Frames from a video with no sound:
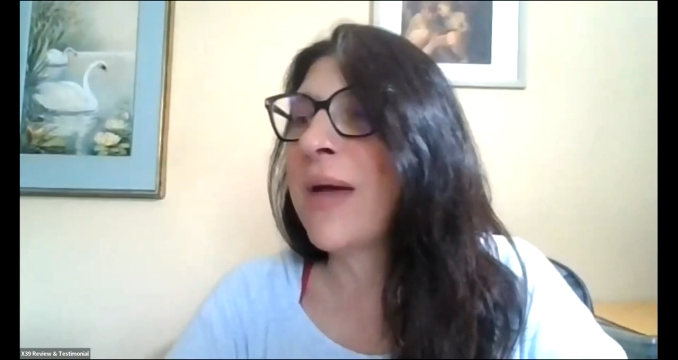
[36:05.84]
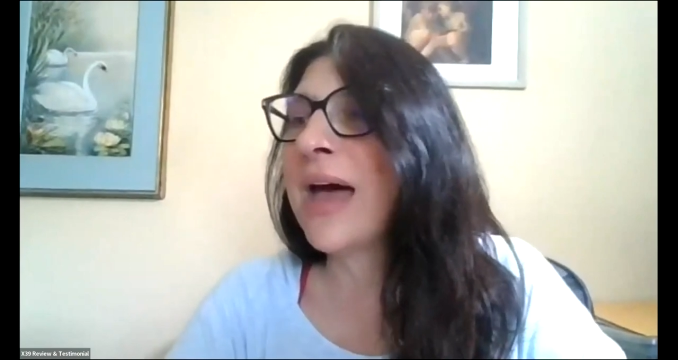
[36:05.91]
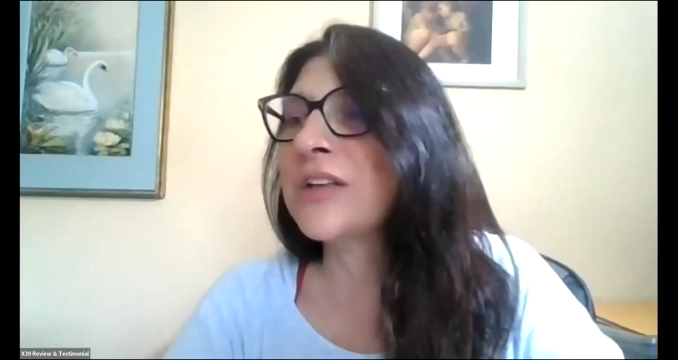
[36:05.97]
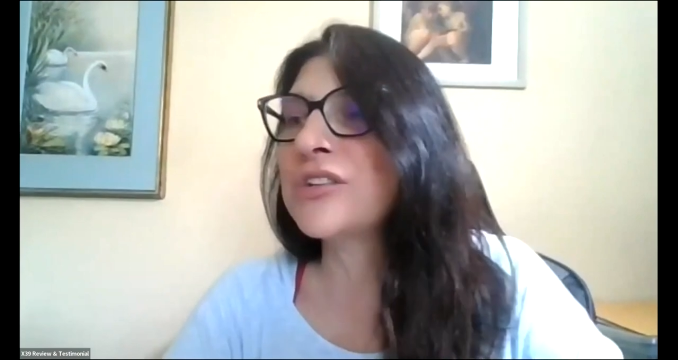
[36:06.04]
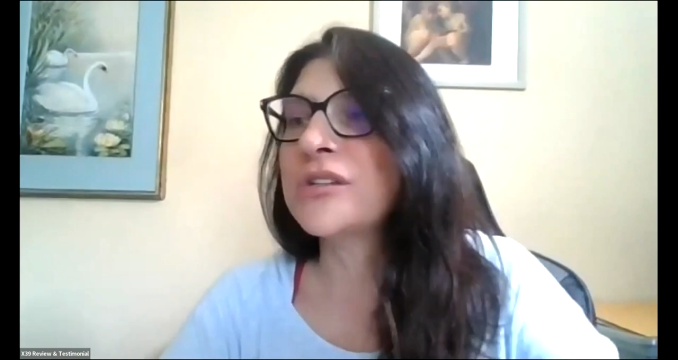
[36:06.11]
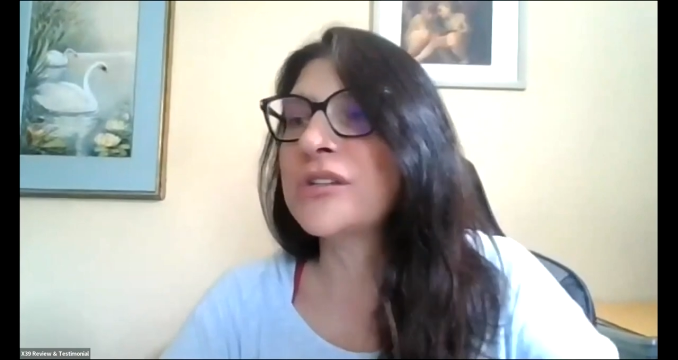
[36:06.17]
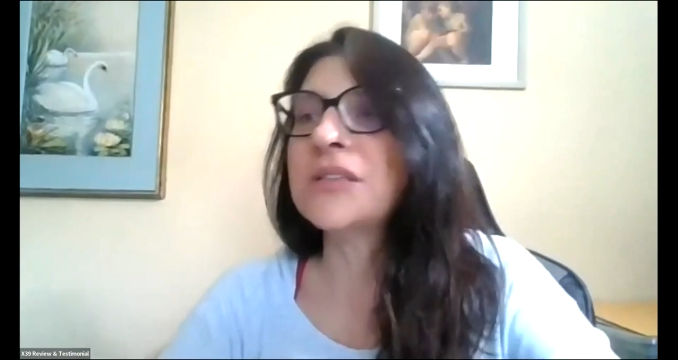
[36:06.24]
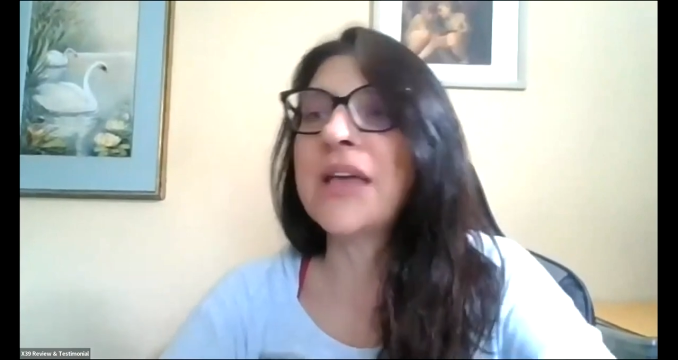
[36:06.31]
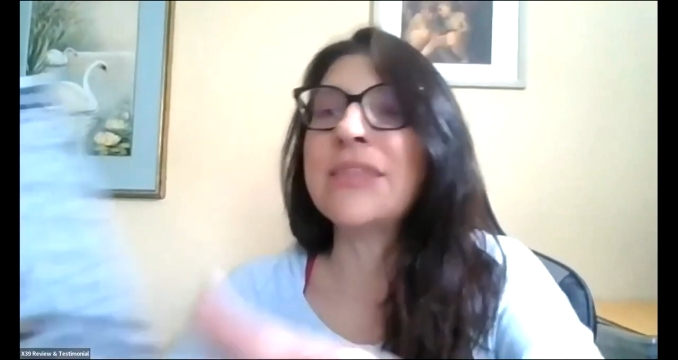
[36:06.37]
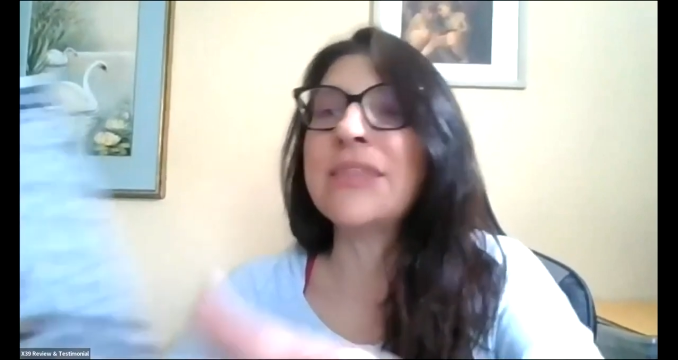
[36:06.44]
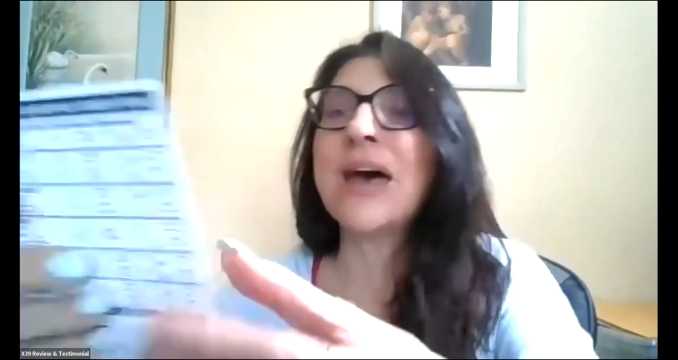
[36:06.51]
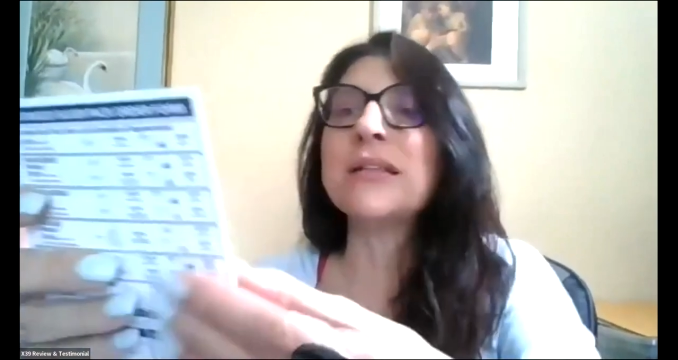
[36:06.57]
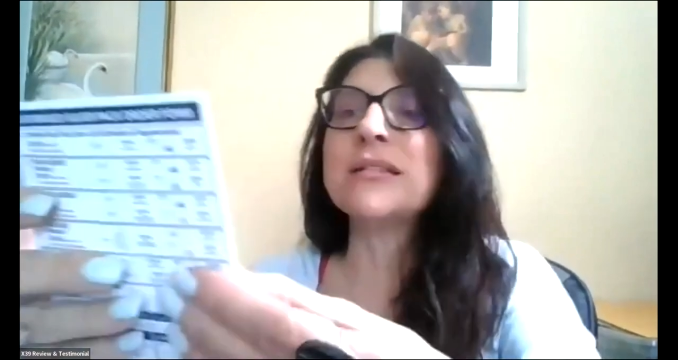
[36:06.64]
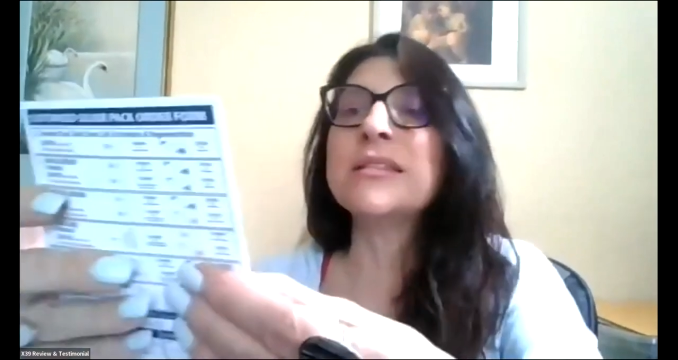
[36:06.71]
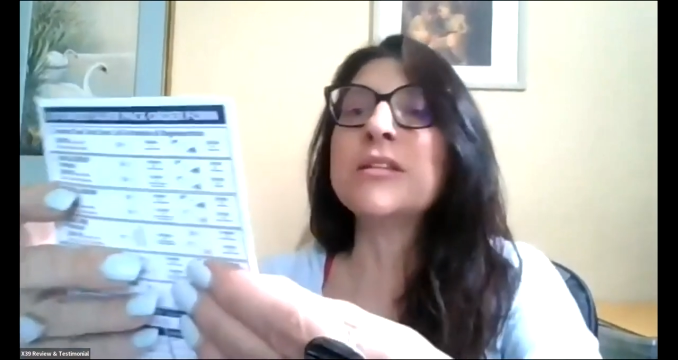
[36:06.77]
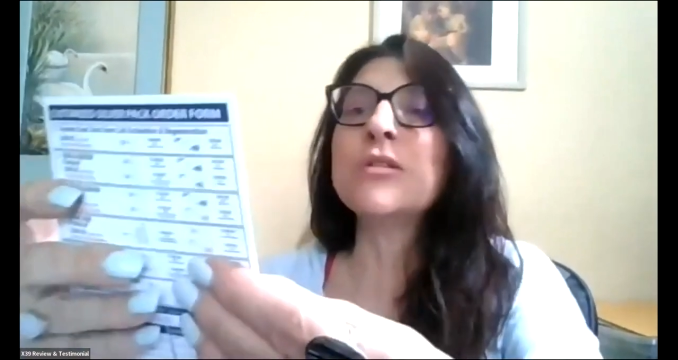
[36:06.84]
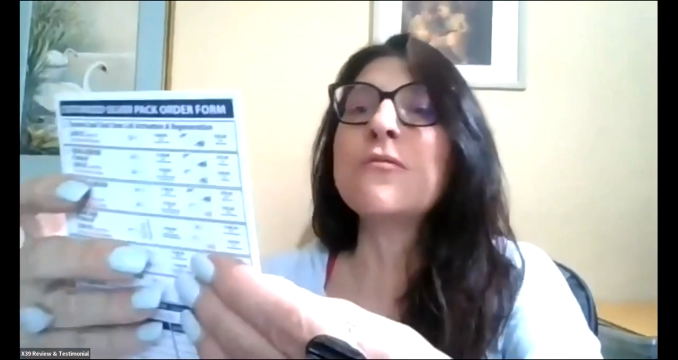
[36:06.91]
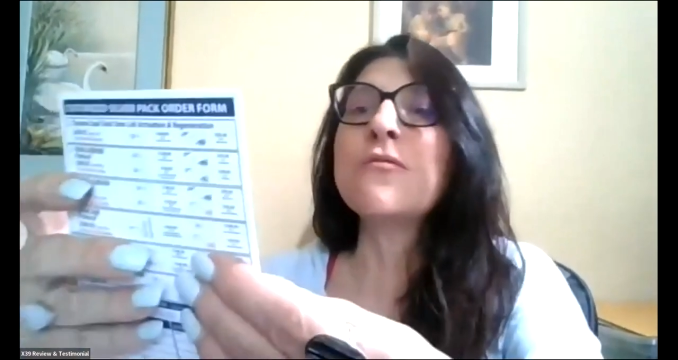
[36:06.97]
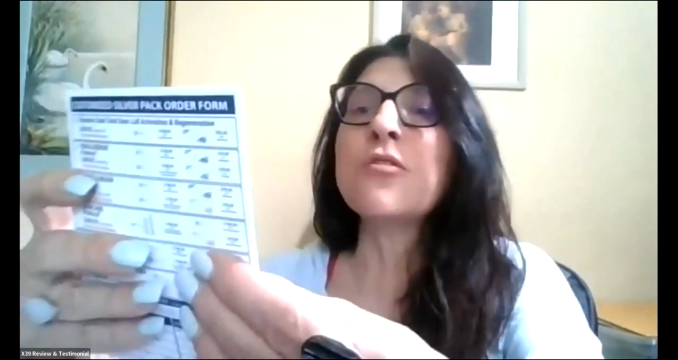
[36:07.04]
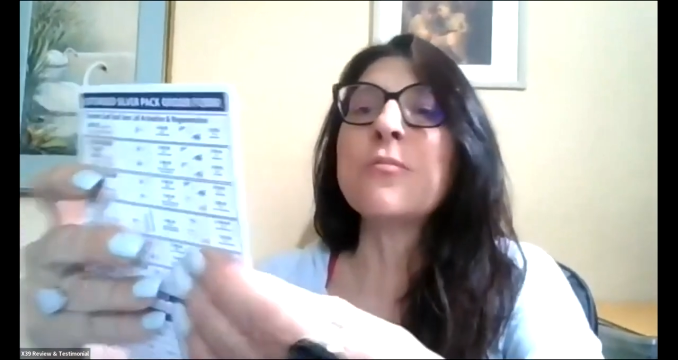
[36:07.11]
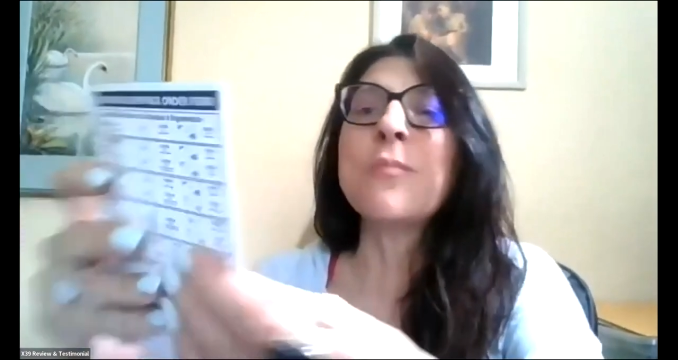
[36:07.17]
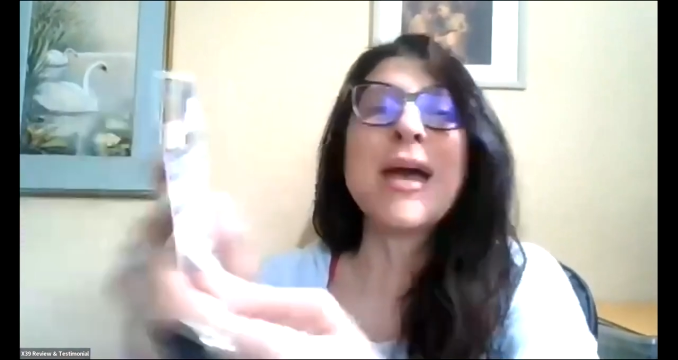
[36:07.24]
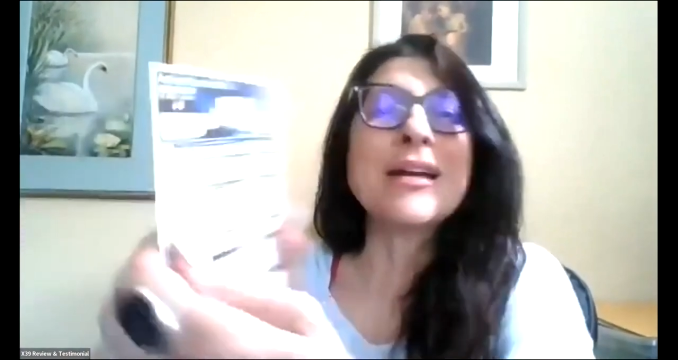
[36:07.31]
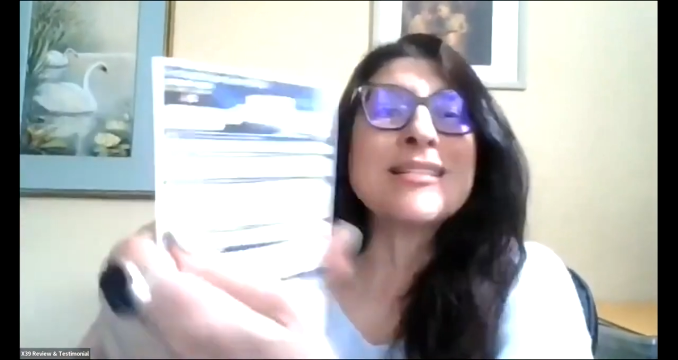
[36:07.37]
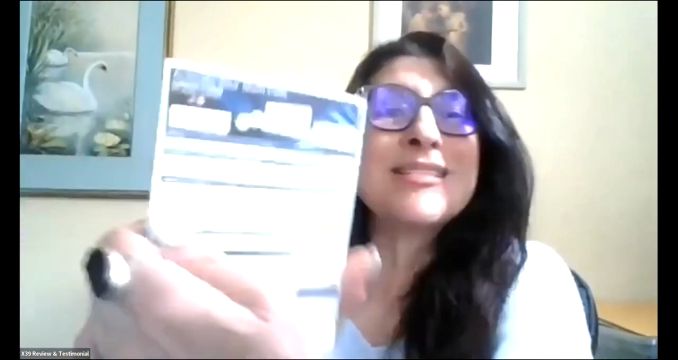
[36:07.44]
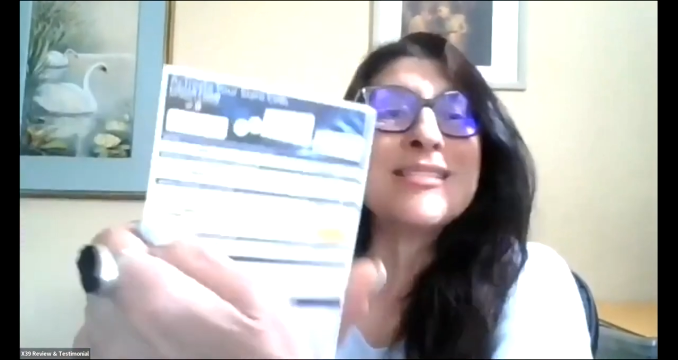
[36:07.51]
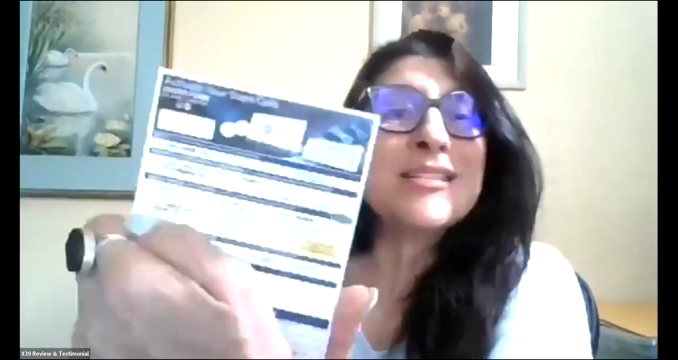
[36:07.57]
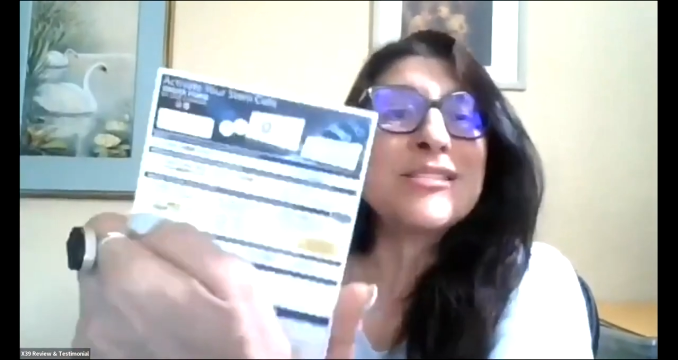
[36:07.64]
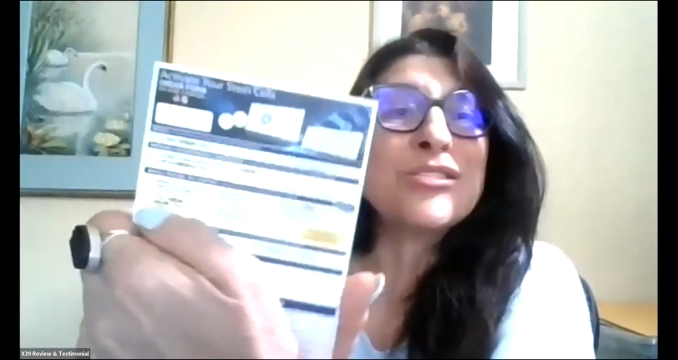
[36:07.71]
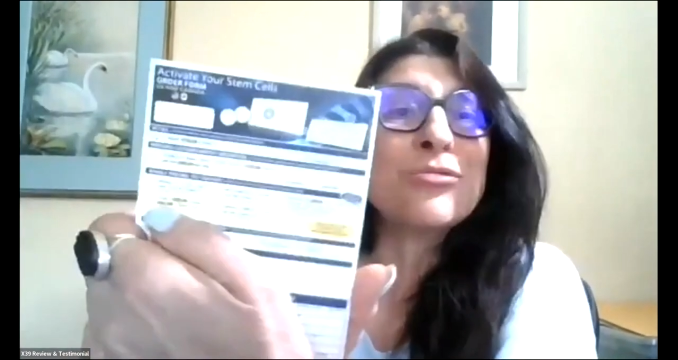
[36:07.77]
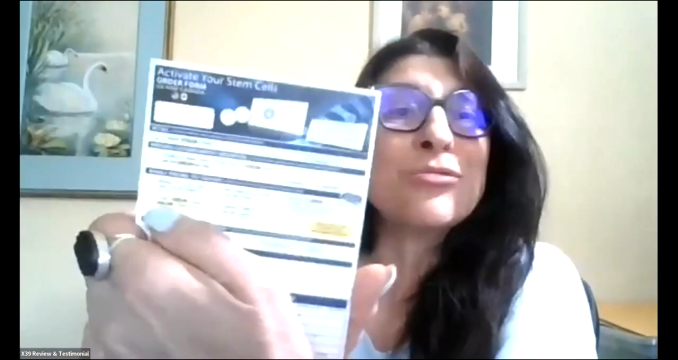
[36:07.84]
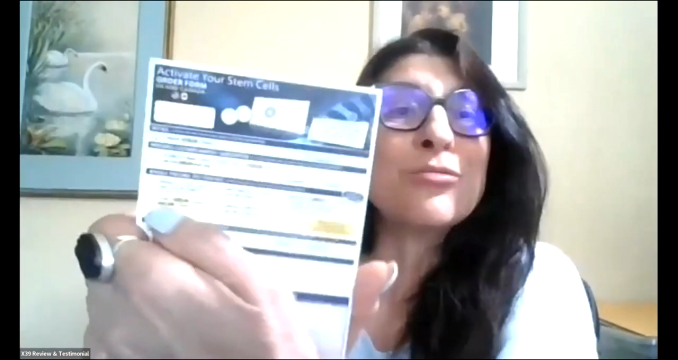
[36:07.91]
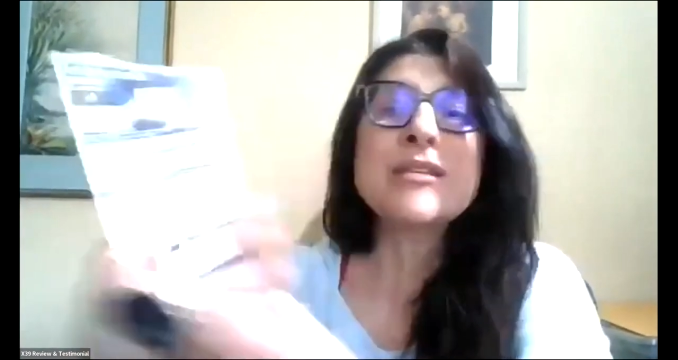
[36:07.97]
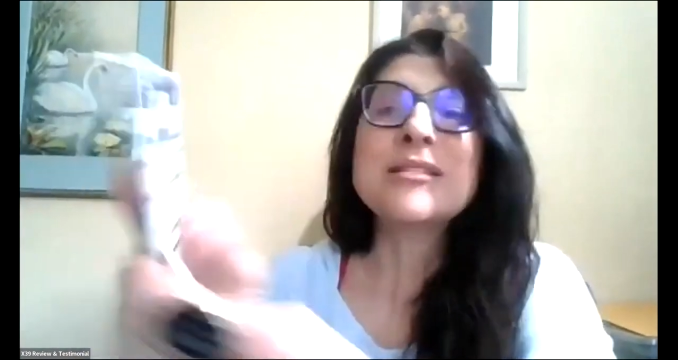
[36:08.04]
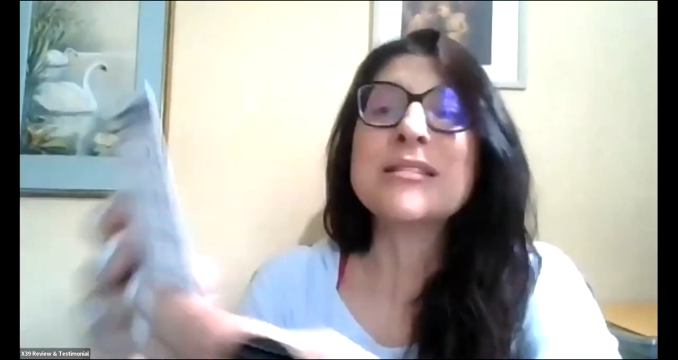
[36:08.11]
patches, and that silver pack says 3